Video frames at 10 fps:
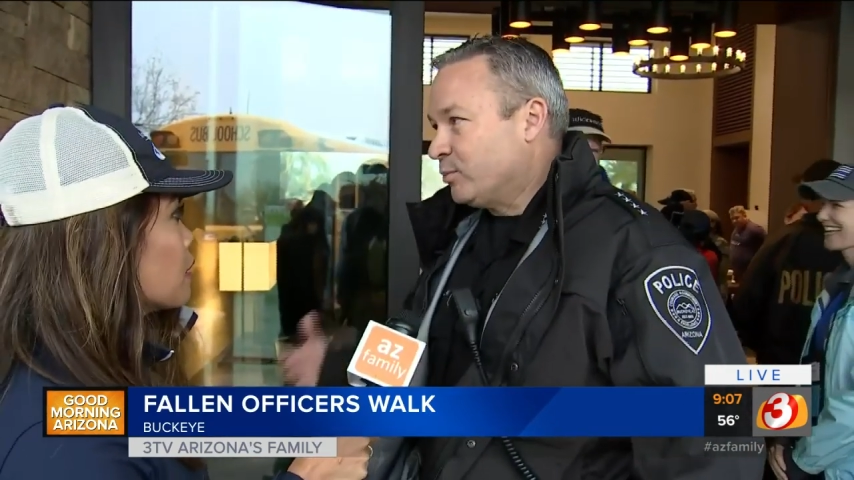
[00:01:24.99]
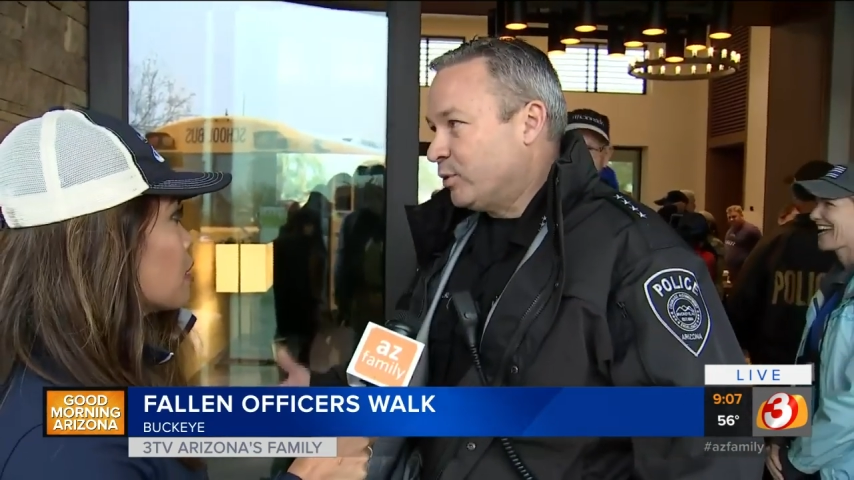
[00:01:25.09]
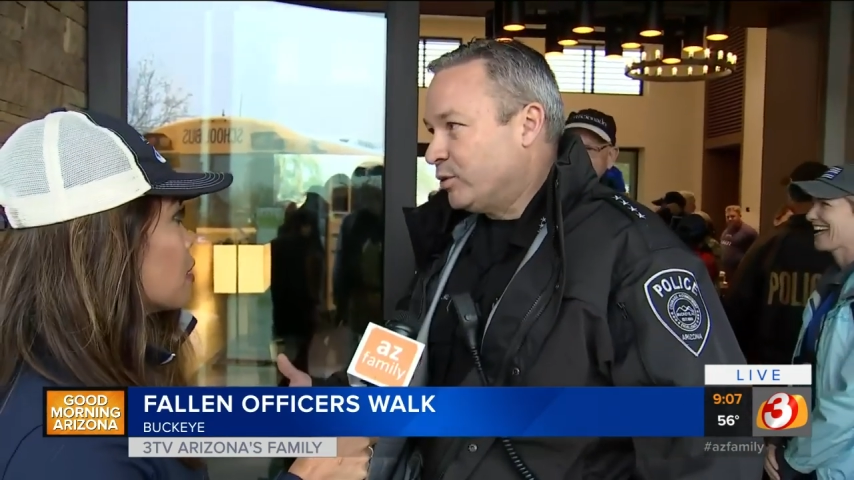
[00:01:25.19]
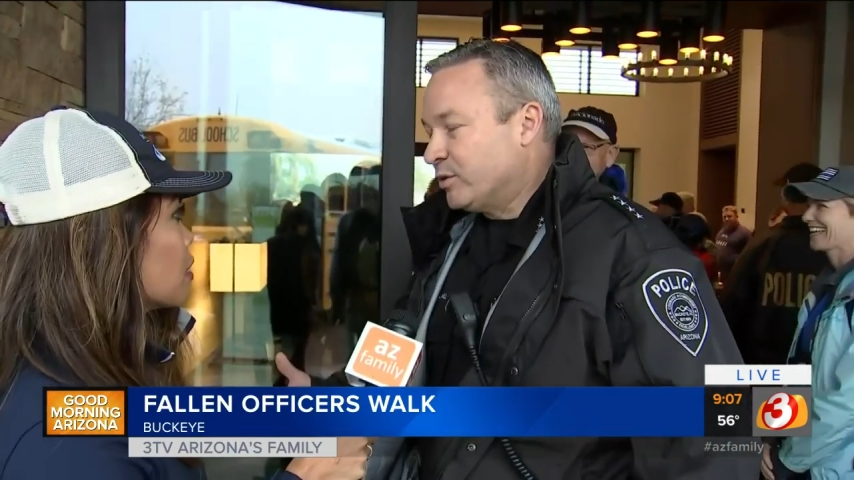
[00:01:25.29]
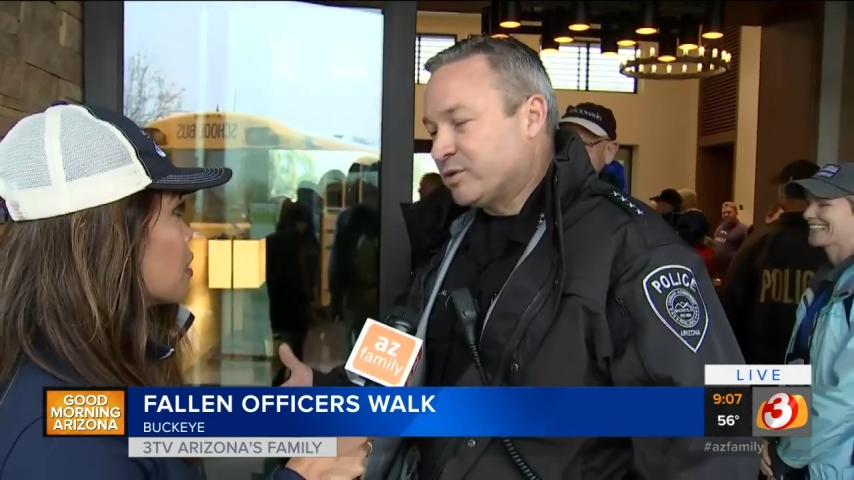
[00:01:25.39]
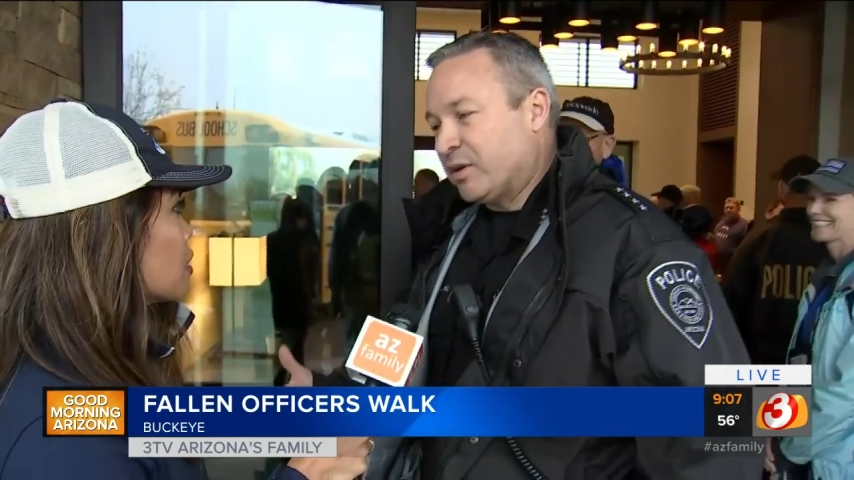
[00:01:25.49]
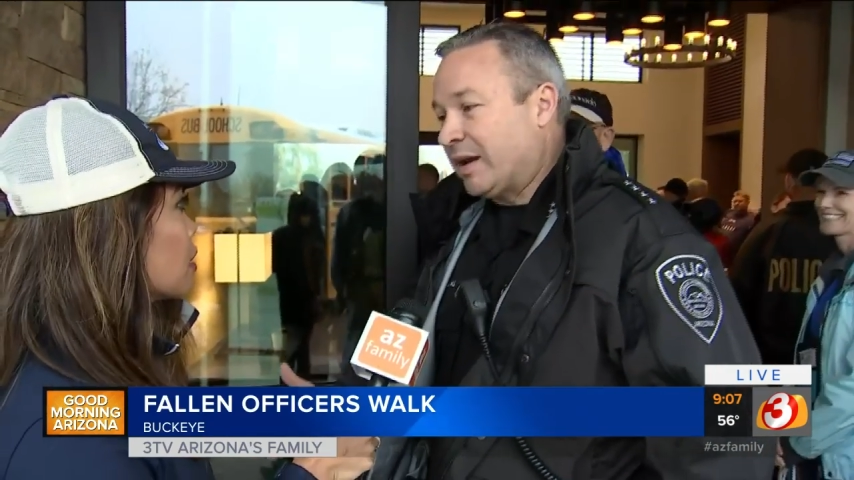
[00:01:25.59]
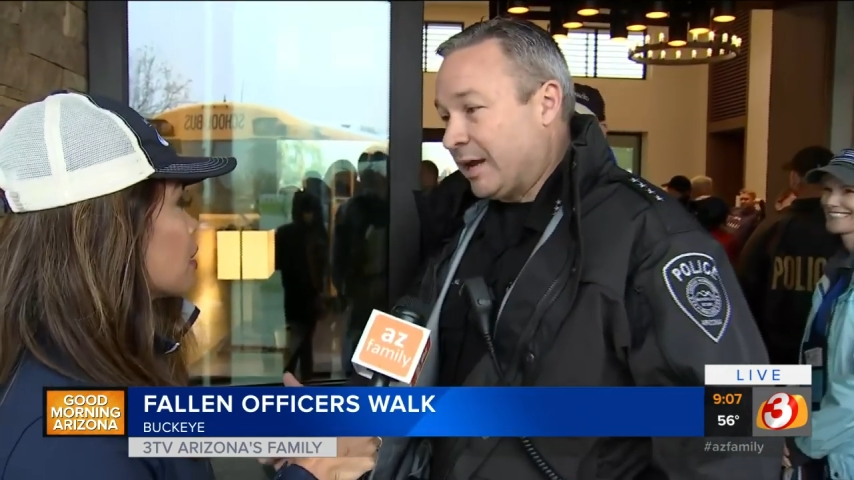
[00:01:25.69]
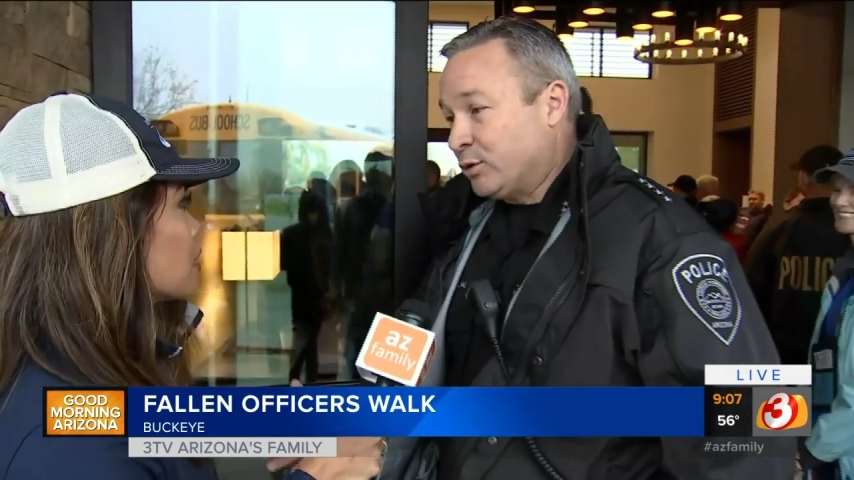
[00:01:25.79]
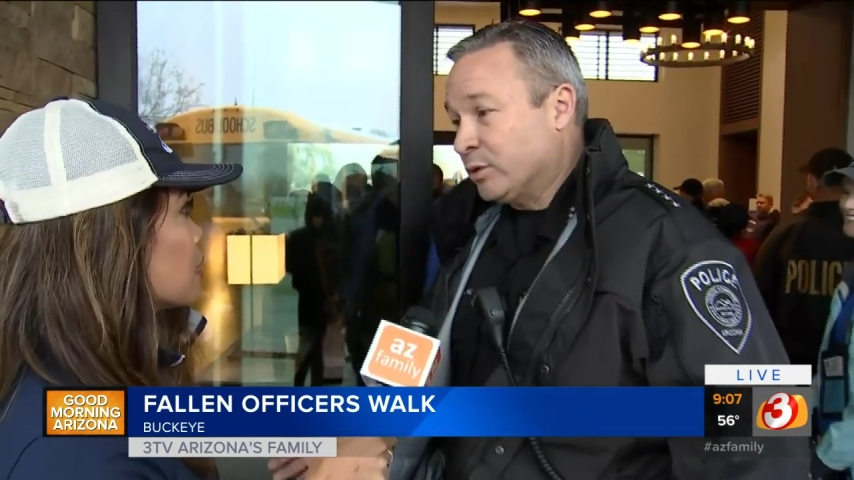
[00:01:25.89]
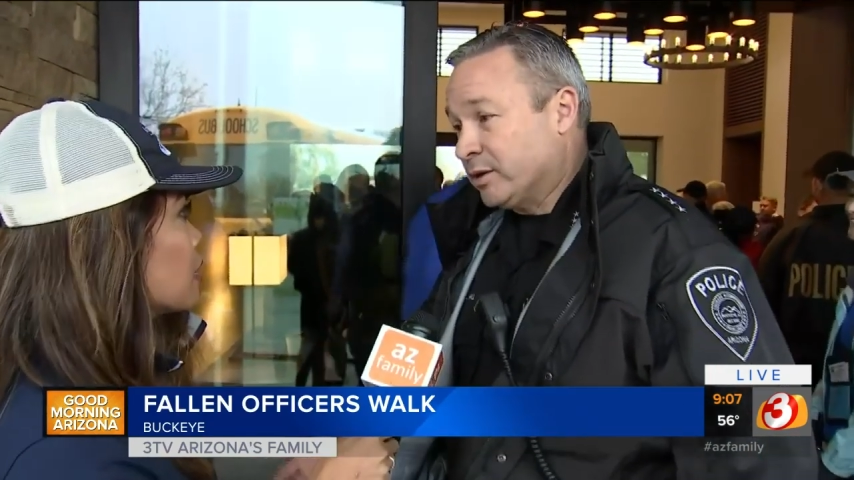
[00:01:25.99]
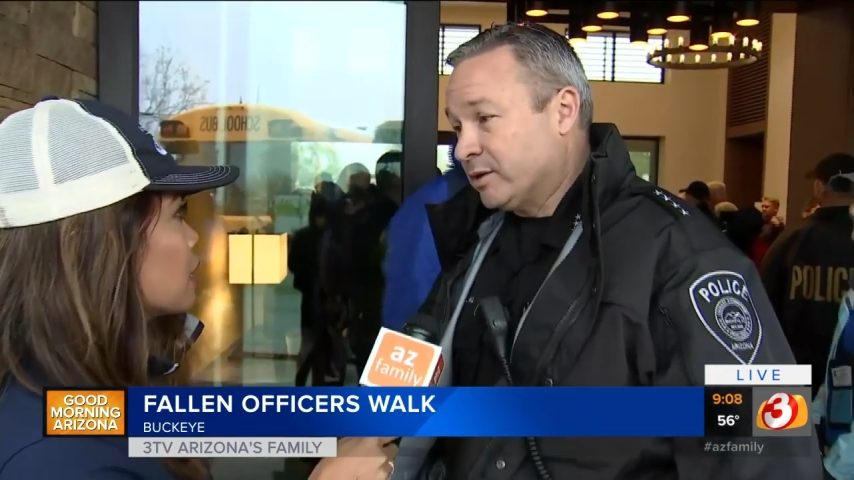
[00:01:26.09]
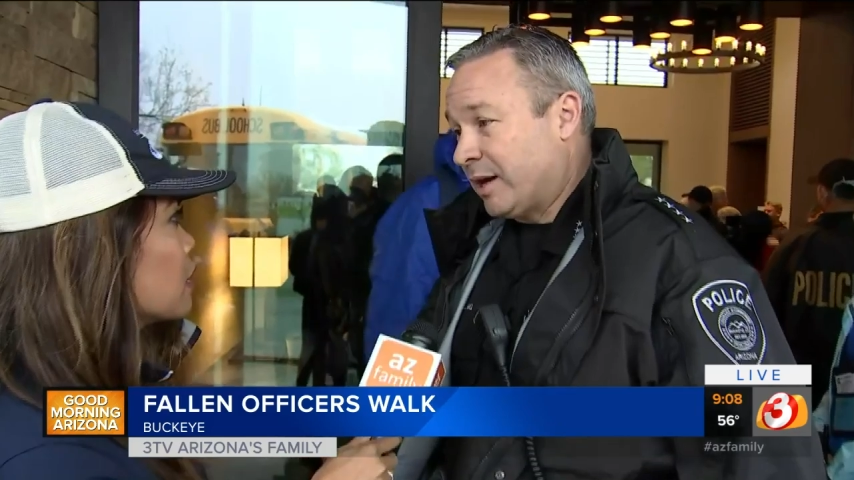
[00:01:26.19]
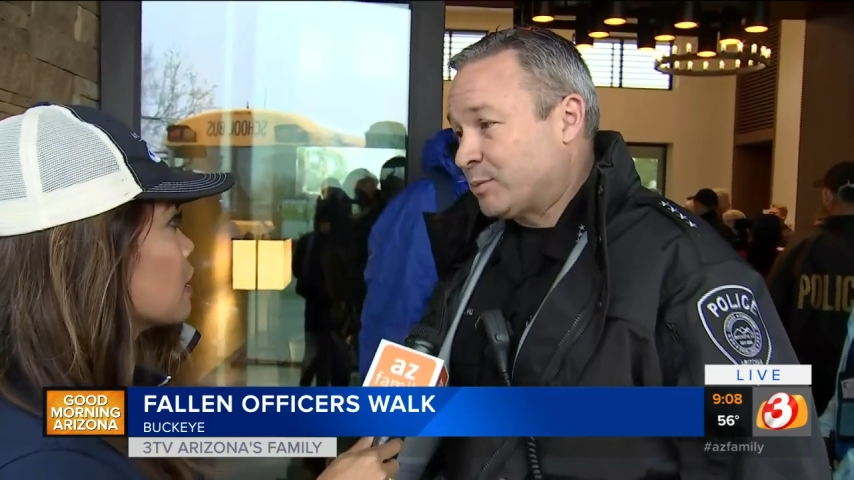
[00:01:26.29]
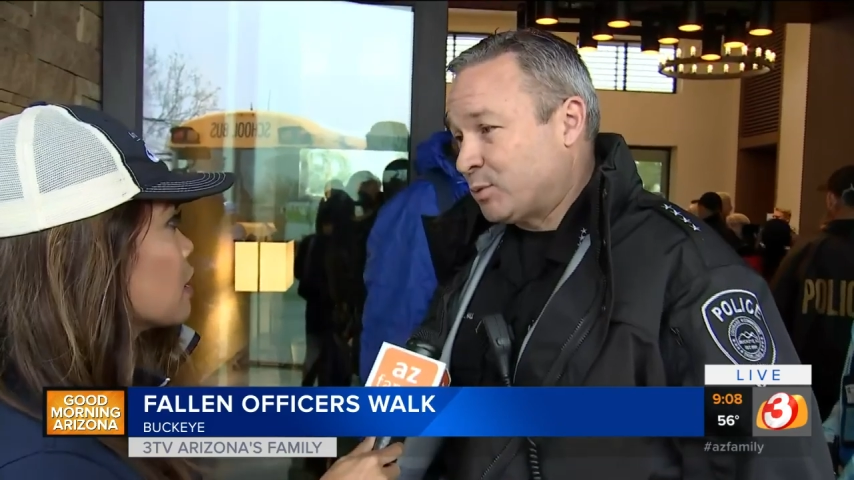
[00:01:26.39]
we do this event annually,
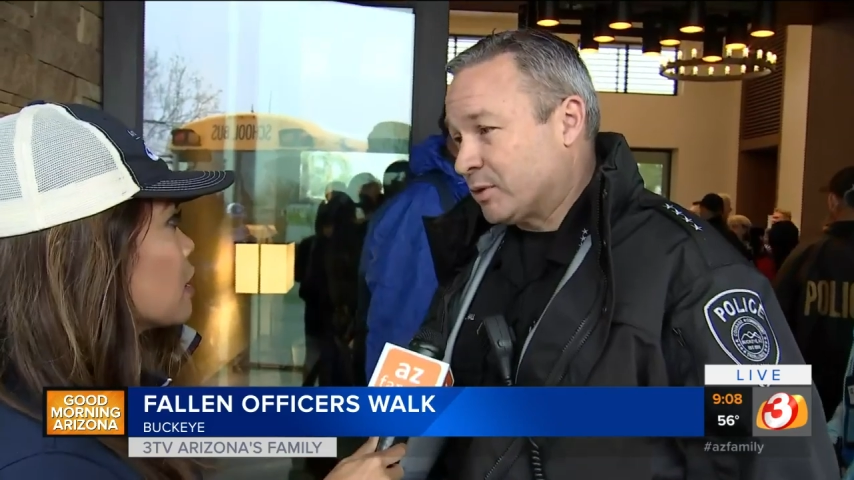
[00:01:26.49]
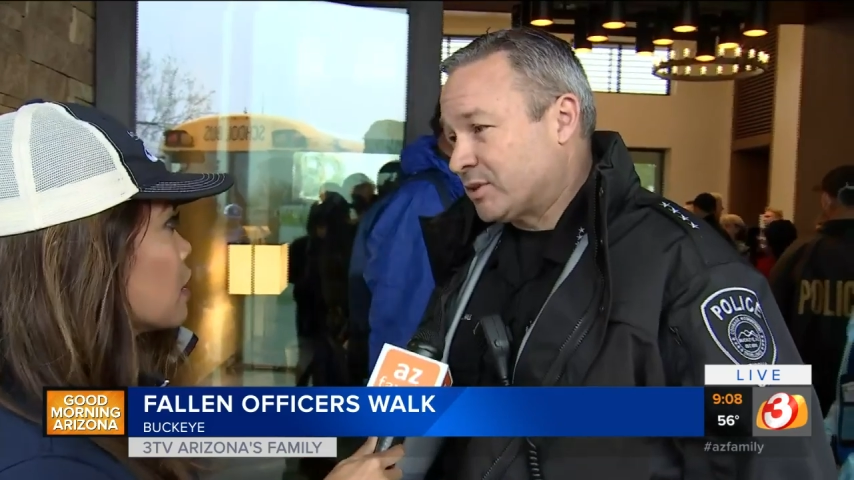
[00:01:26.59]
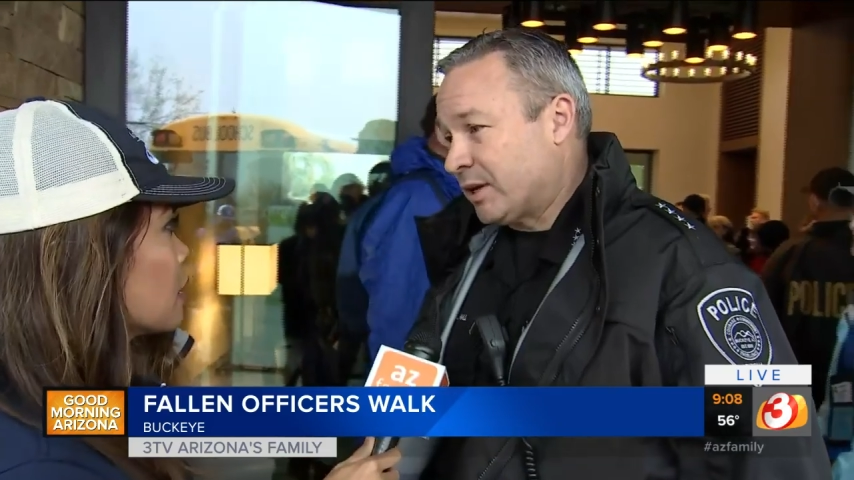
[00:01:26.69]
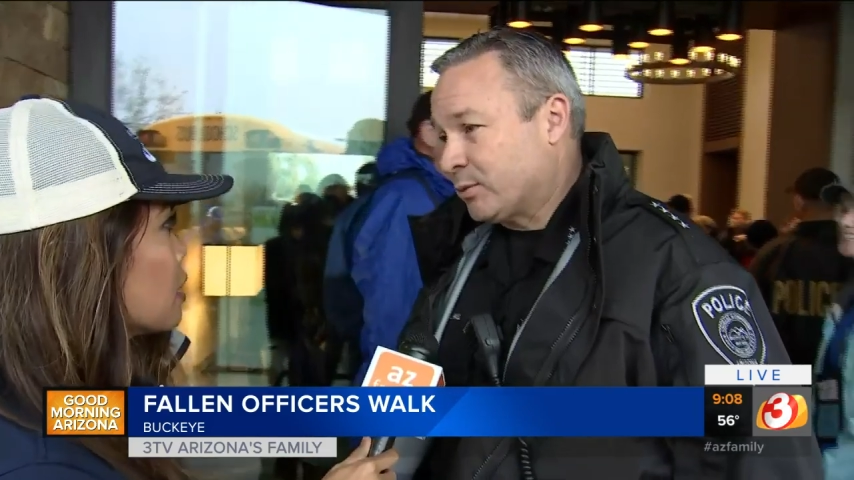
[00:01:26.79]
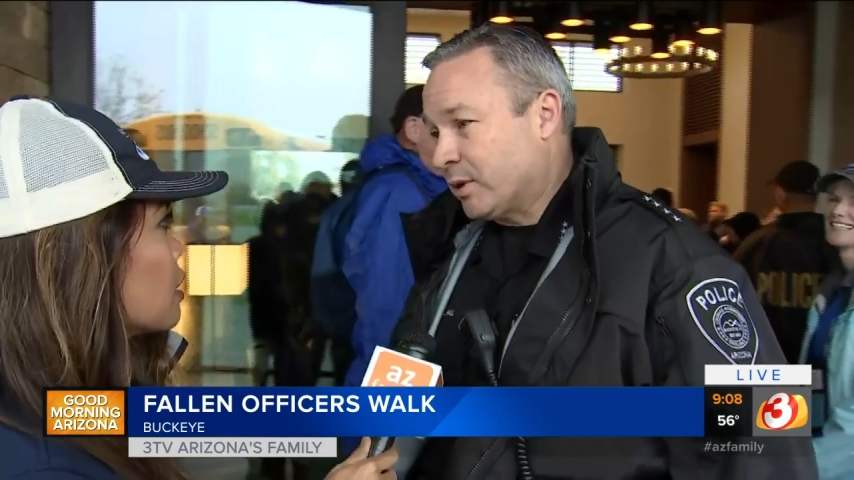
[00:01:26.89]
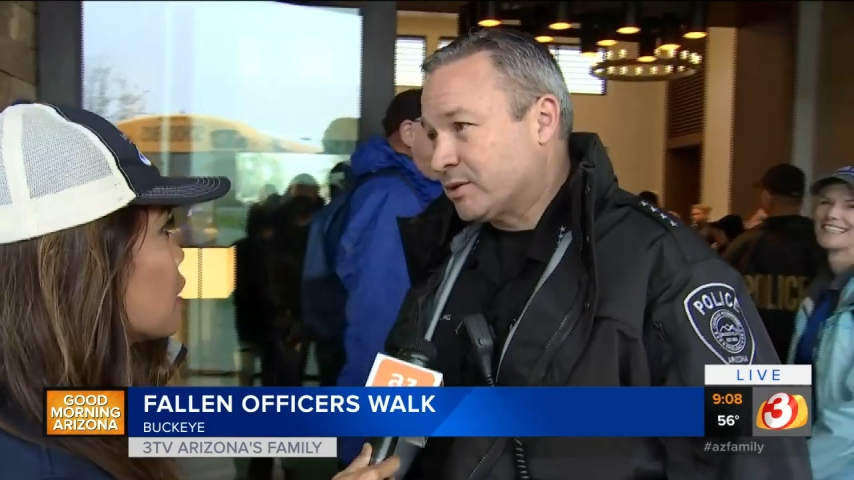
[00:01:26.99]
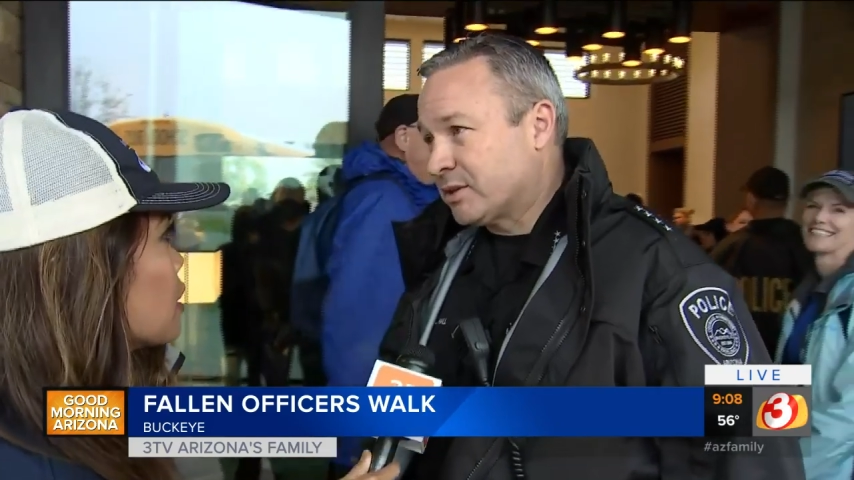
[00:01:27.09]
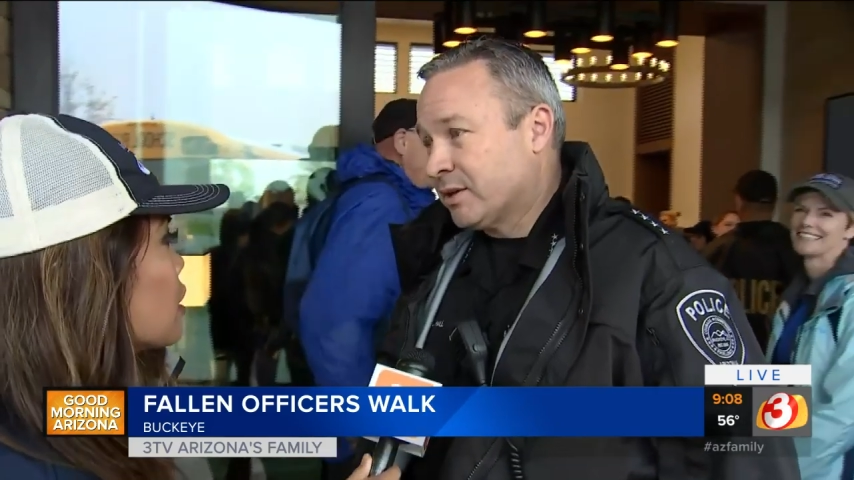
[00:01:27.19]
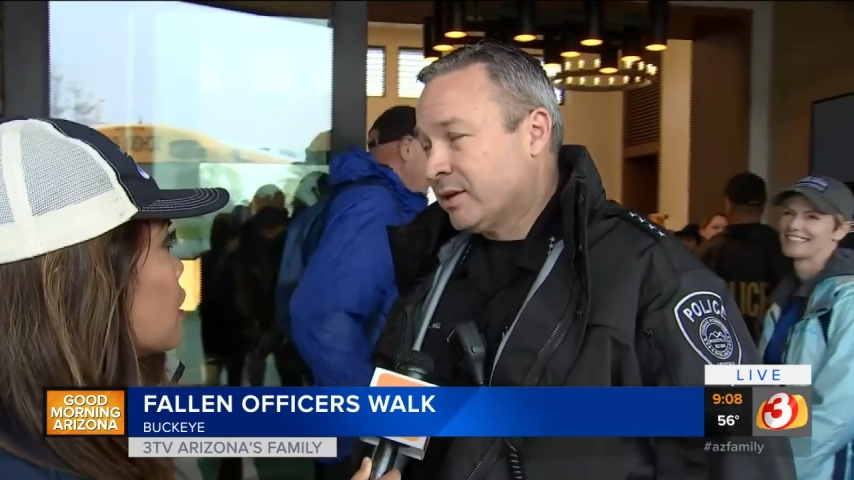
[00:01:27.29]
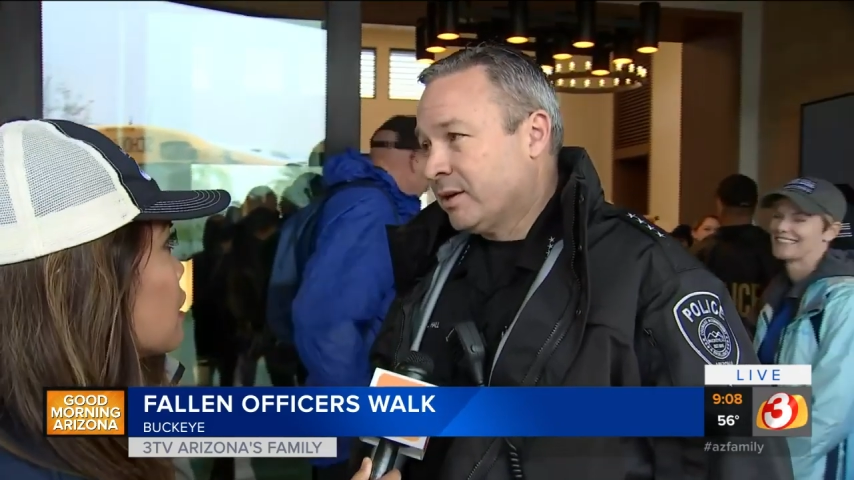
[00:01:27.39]
Cops Walk Southwest.